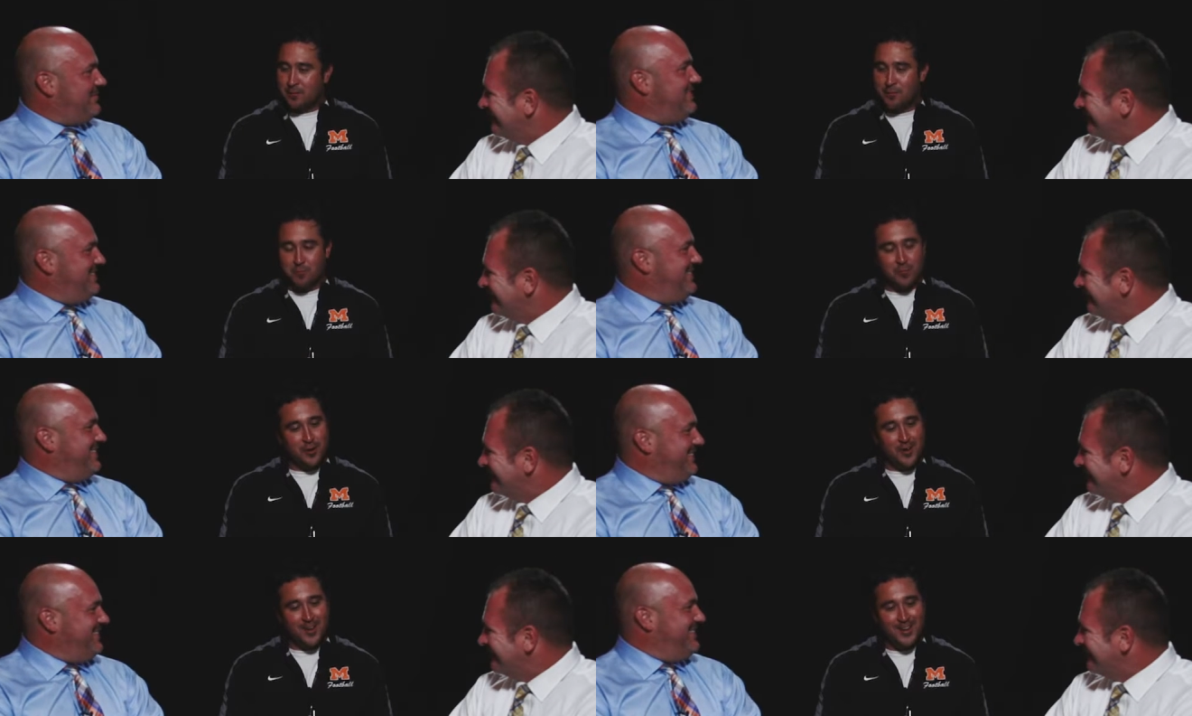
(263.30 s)
Speaker 1: room,
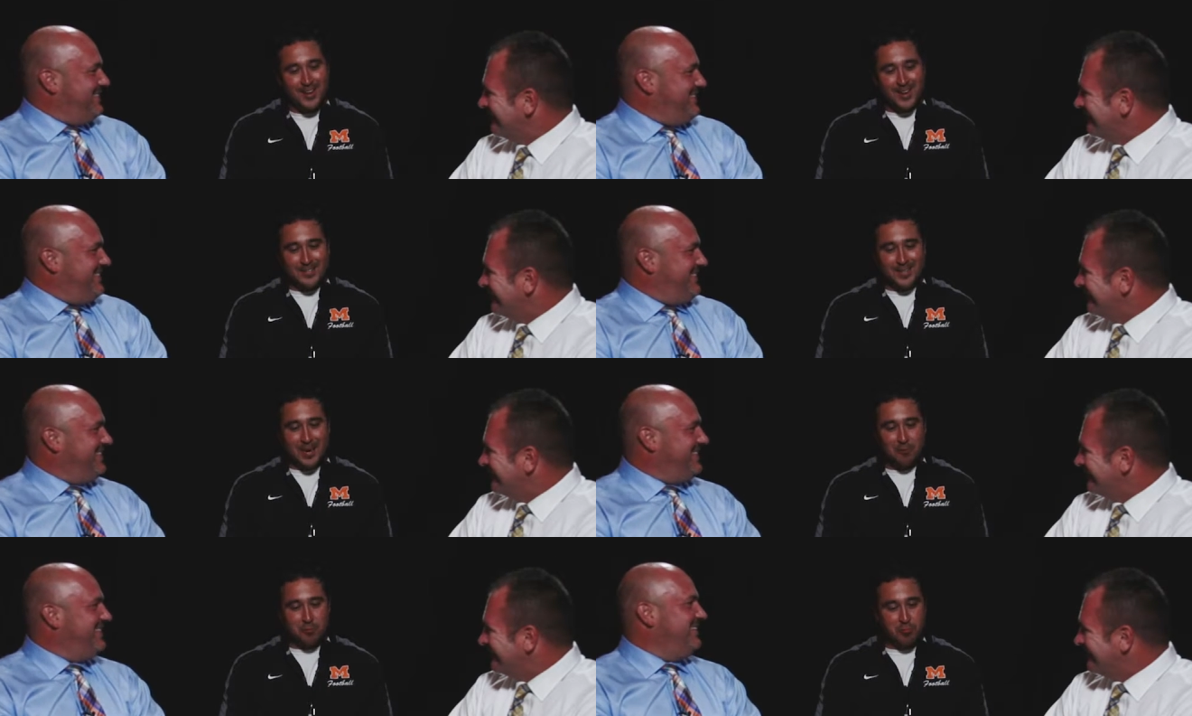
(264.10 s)
but uh, I guess I
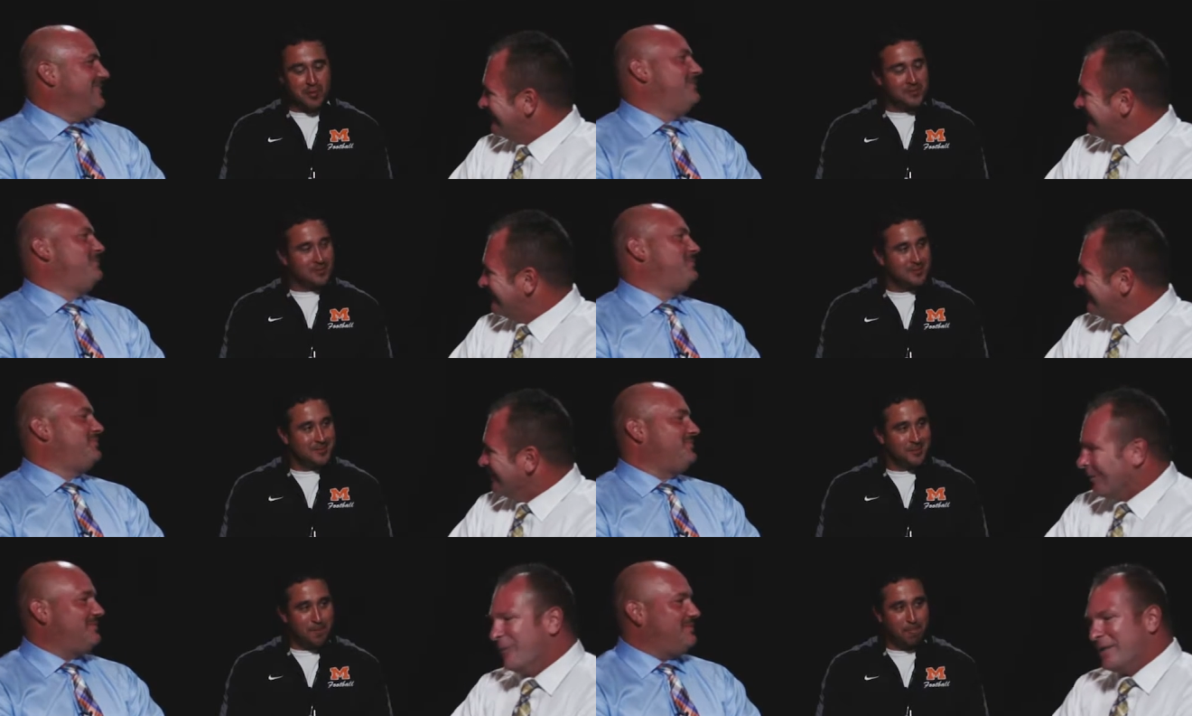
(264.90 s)
got to embrace it.
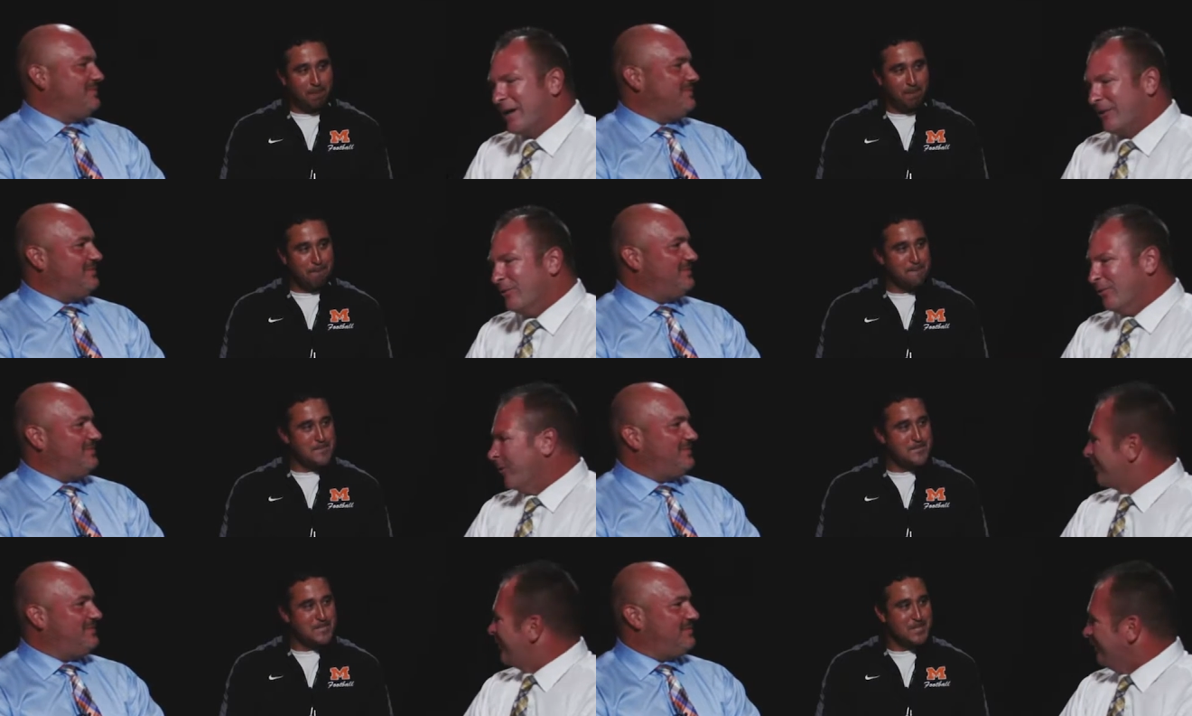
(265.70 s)
Speaker 2: So. Oh, you got a new
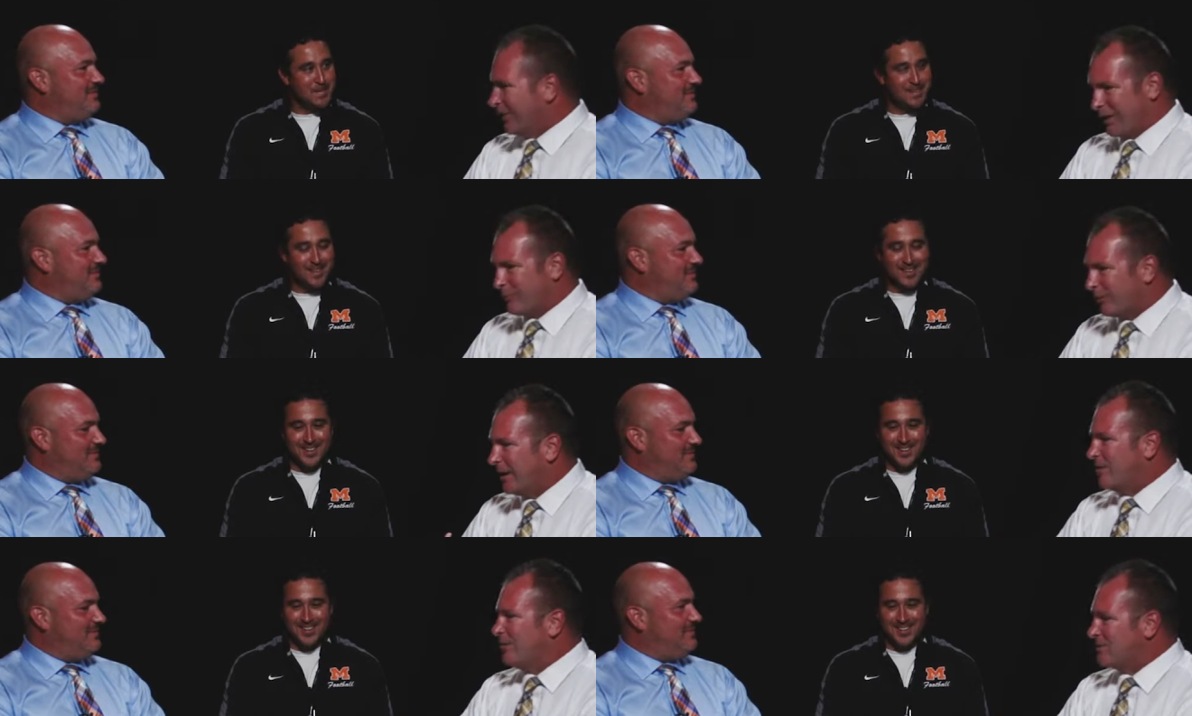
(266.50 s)
look, you got a
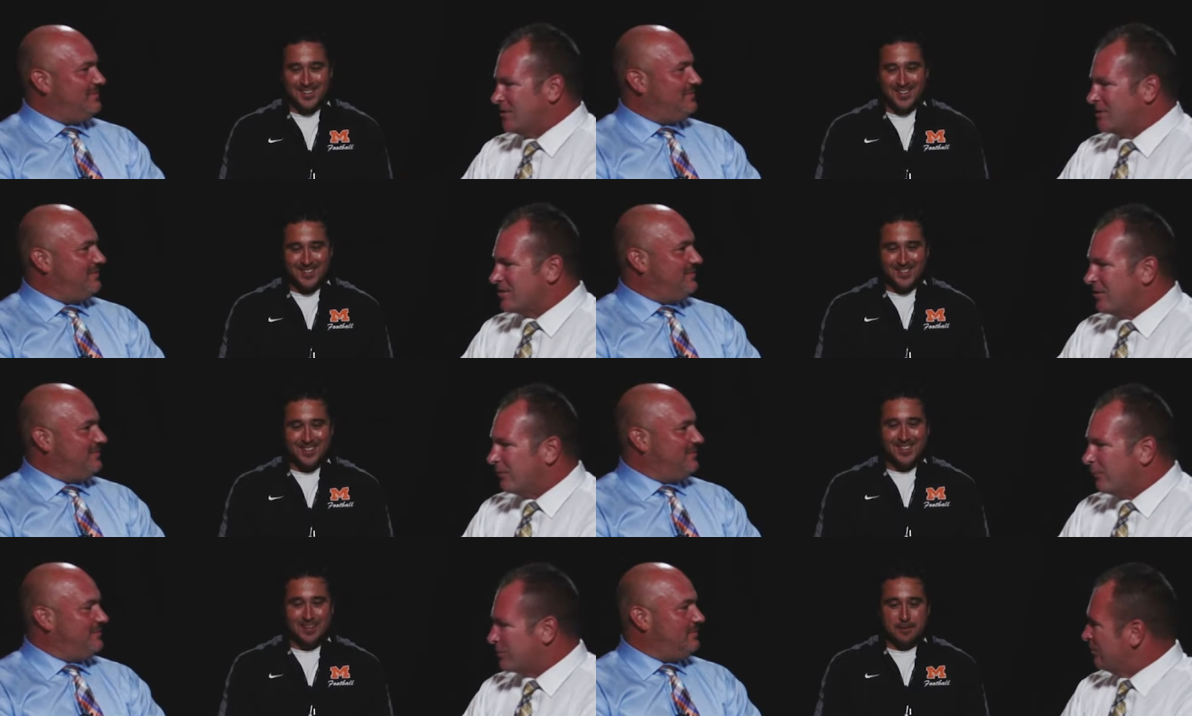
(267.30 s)
brand new season, and
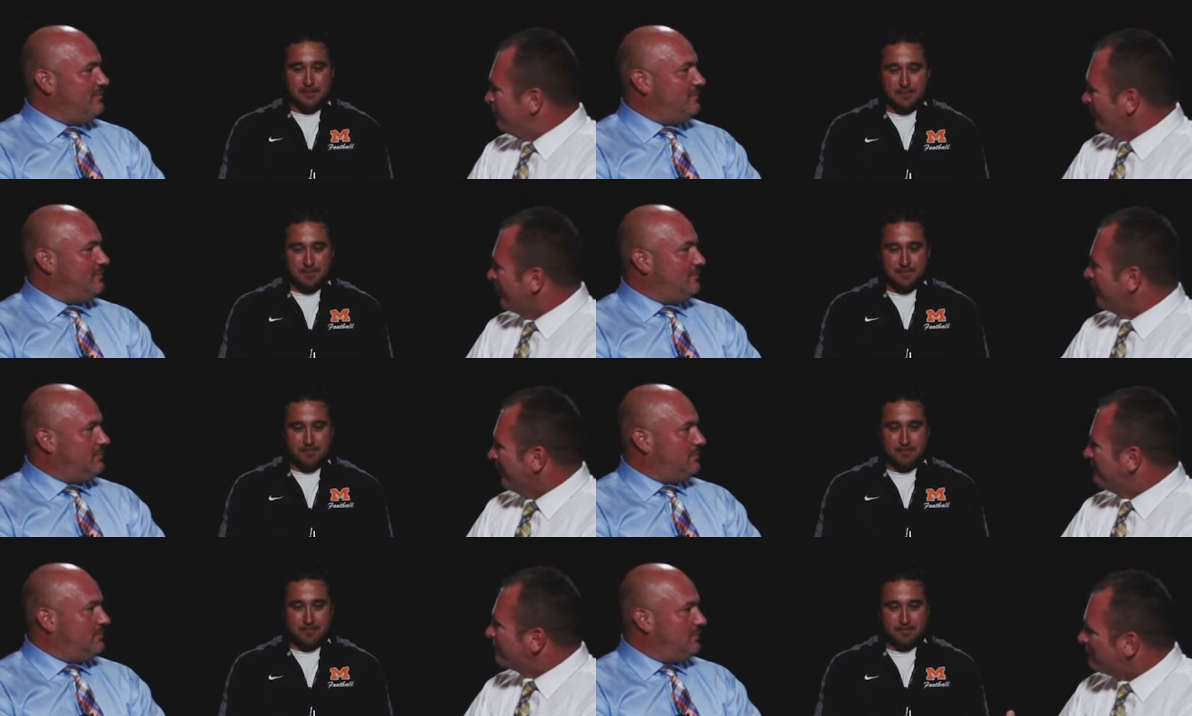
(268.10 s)
we wish you nothing
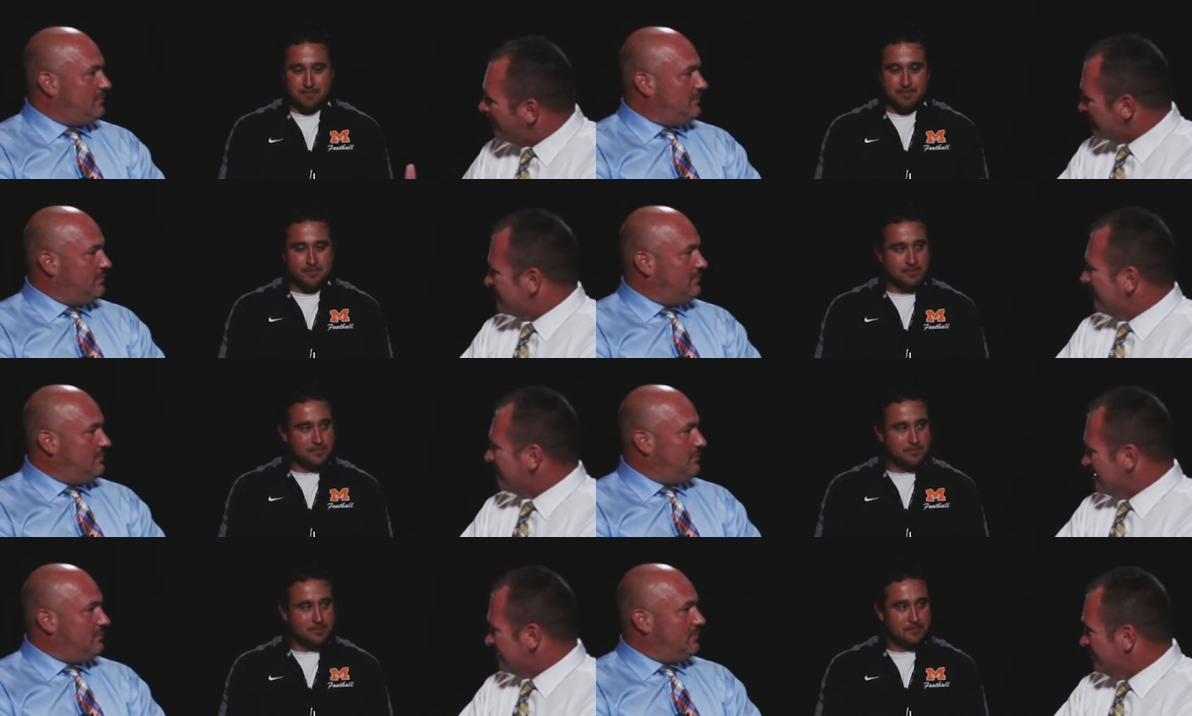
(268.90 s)
but best
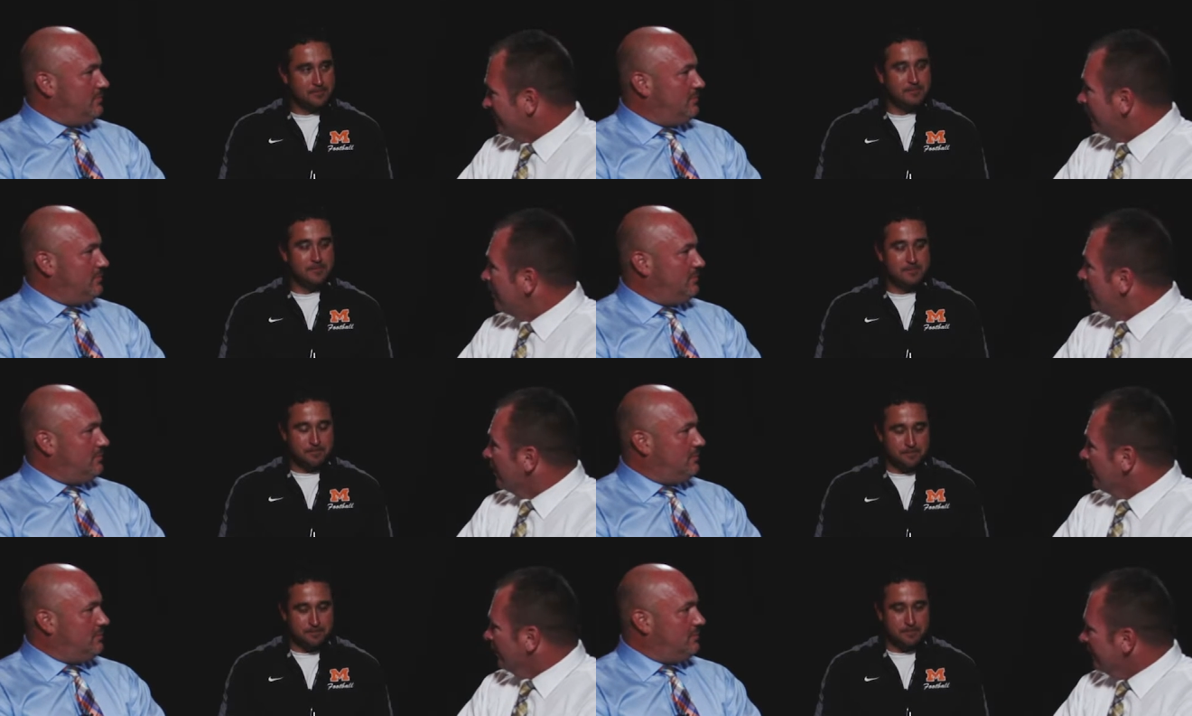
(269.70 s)
things this year
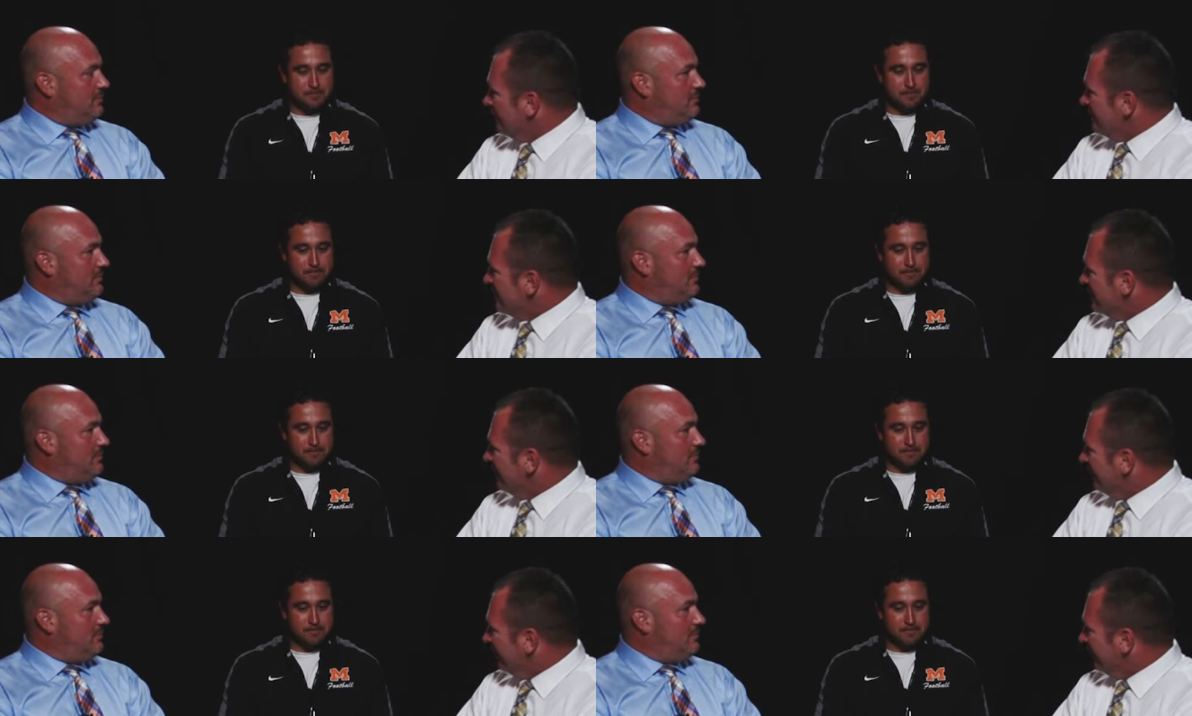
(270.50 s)
uh, in the ECC in the